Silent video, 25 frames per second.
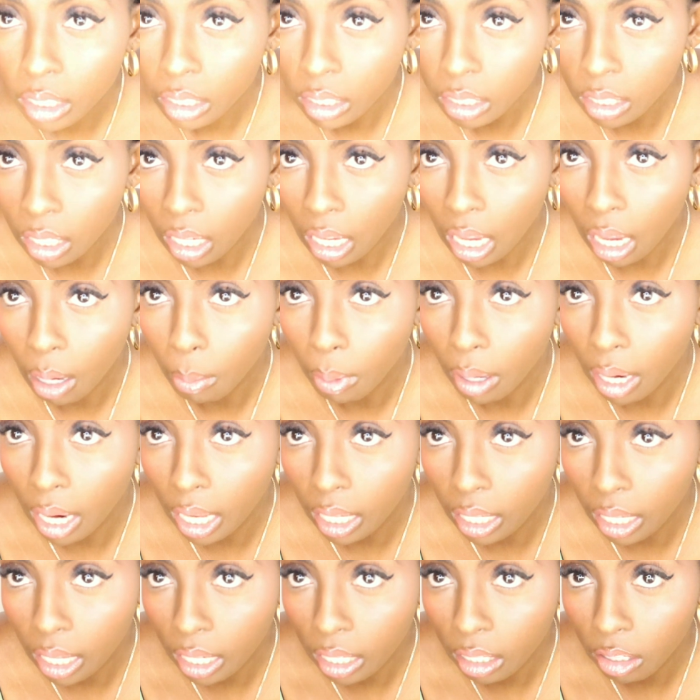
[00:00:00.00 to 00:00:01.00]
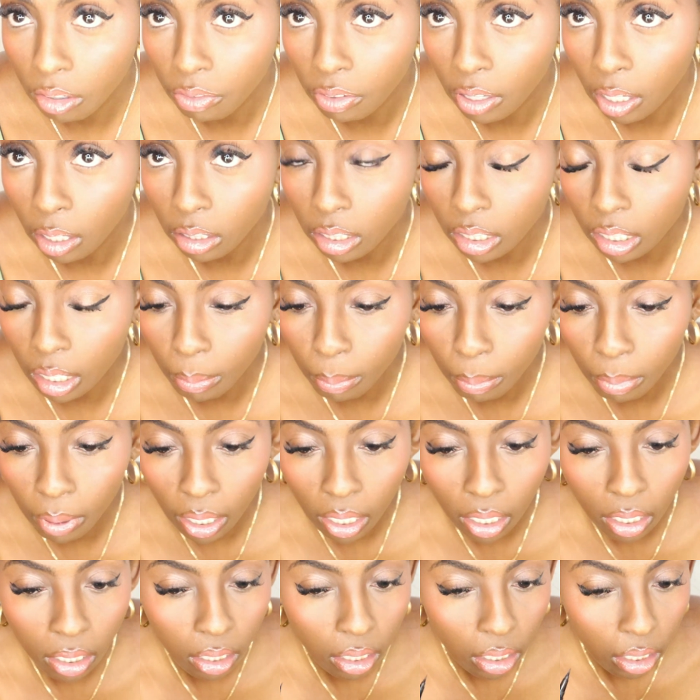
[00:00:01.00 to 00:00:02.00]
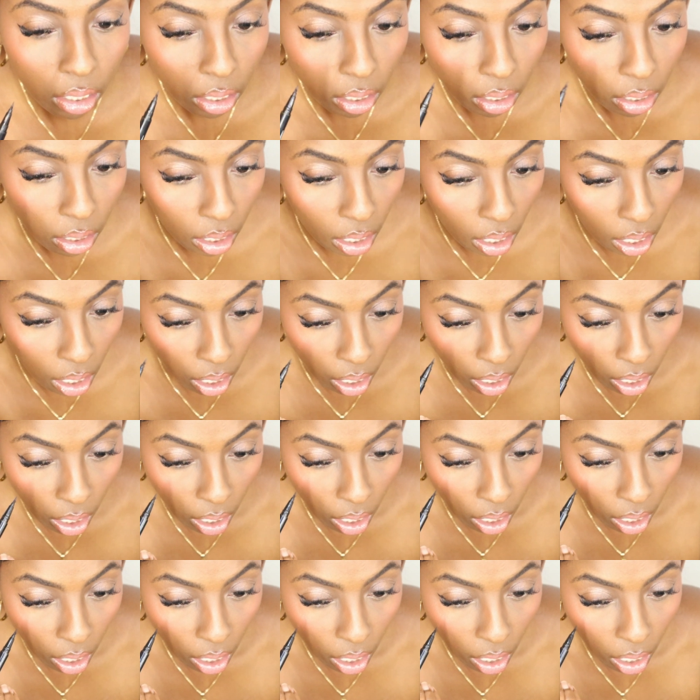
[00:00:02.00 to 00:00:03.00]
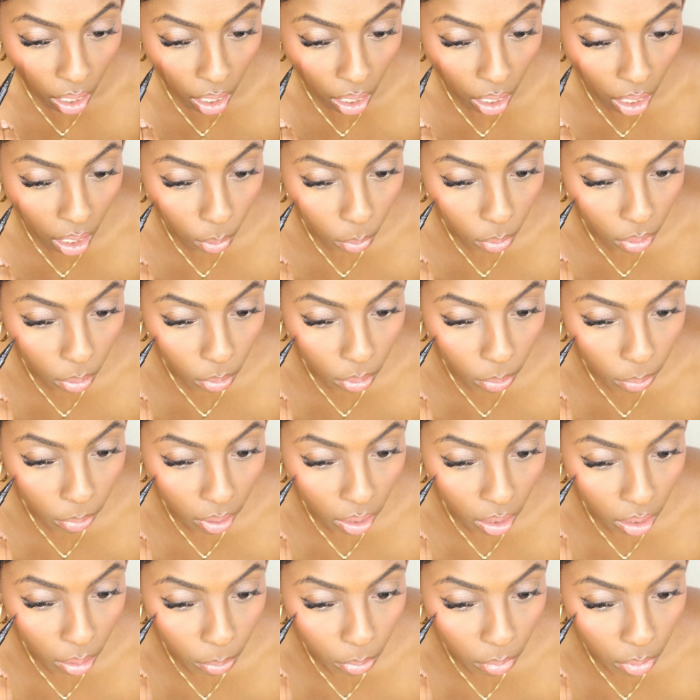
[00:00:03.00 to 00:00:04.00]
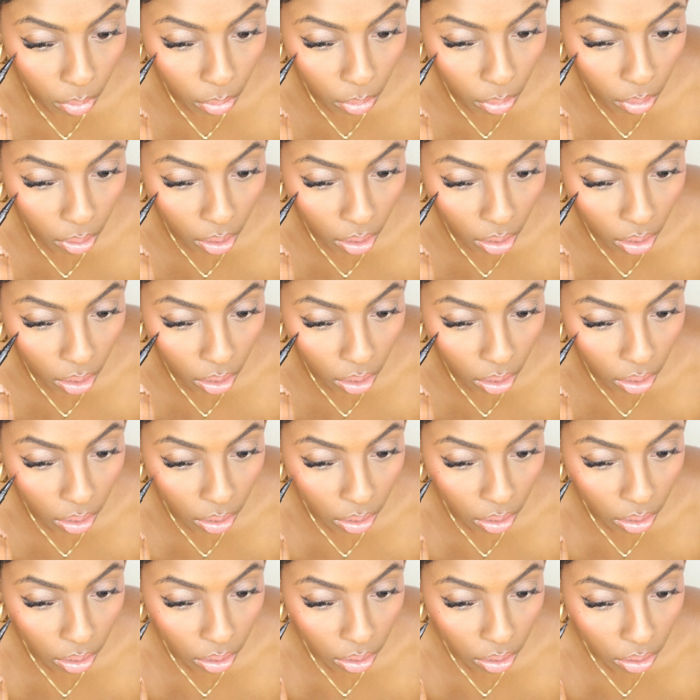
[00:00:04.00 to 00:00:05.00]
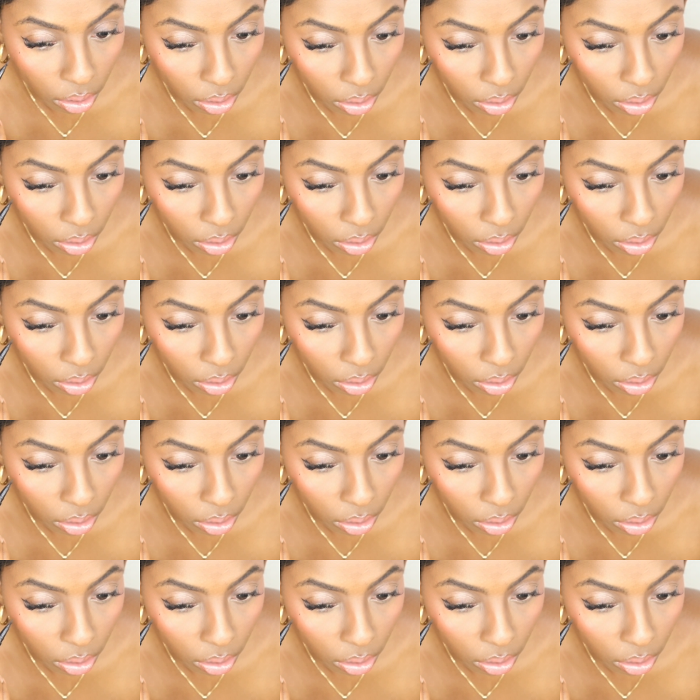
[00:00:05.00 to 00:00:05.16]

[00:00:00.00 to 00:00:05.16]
take our eyeliner felt tip pen and we will make a all here